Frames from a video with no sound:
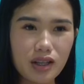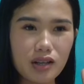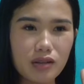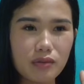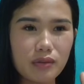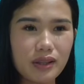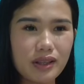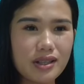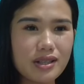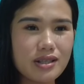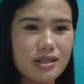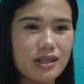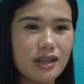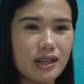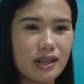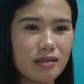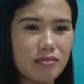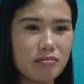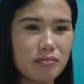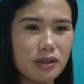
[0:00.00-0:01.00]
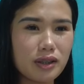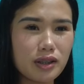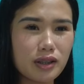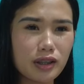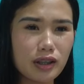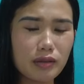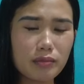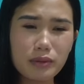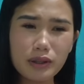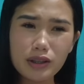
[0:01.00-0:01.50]
what is that? Bigger
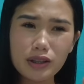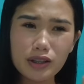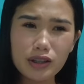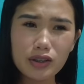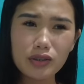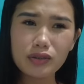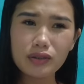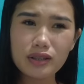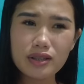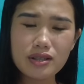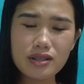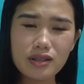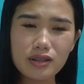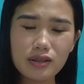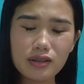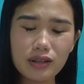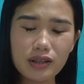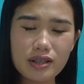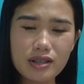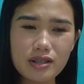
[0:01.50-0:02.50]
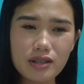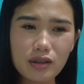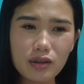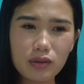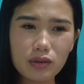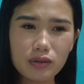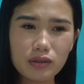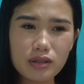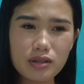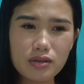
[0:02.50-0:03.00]
Luna is the
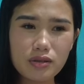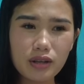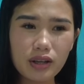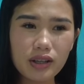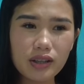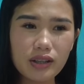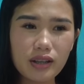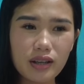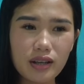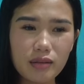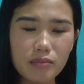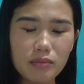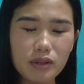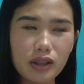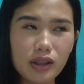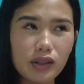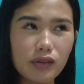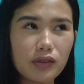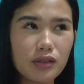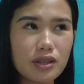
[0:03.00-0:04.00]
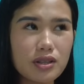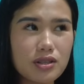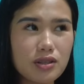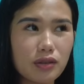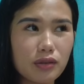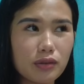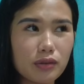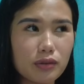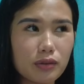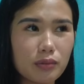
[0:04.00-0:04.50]
oldest. Bigger Luna is the
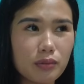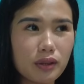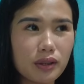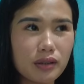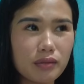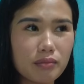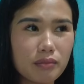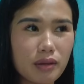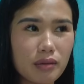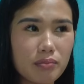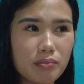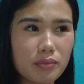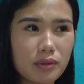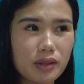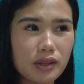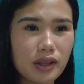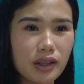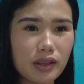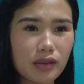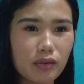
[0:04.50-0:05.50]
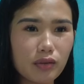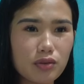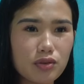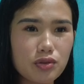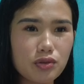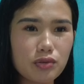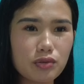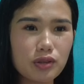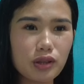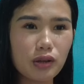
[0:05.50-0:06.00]
old one member, and
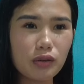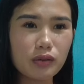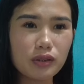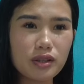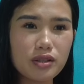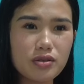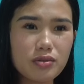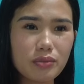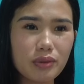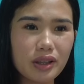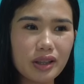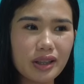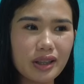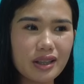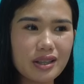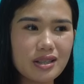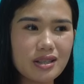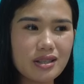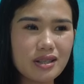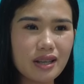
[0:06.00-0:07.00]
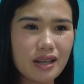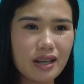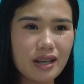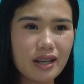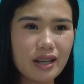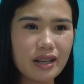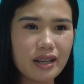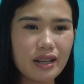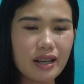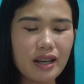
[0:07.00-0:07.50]
also the oldest one is
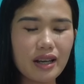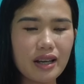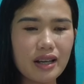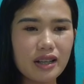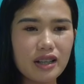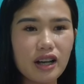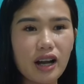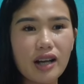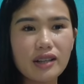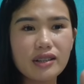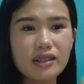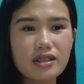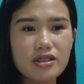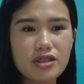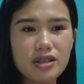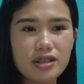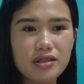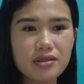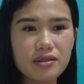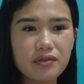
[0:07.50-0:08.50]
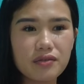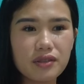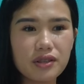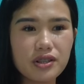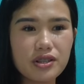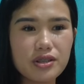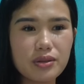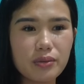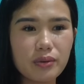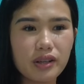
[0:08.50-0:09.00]
the Anishan is the
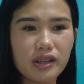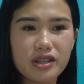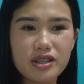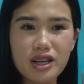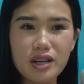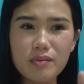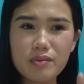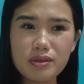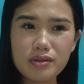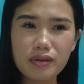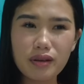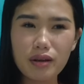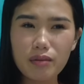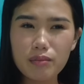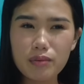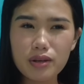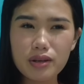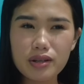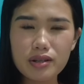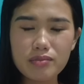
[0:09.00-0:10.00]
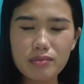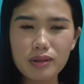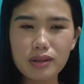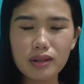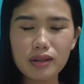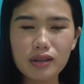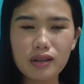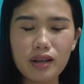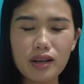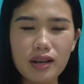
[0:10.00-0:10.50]
first one. James Kramer has been
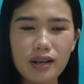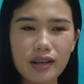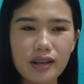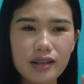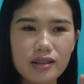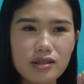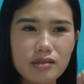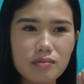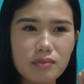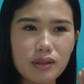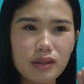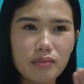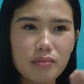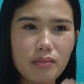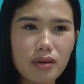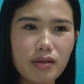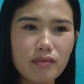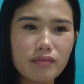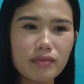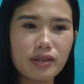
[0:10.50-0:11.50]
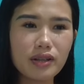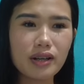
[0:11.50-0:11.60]
a member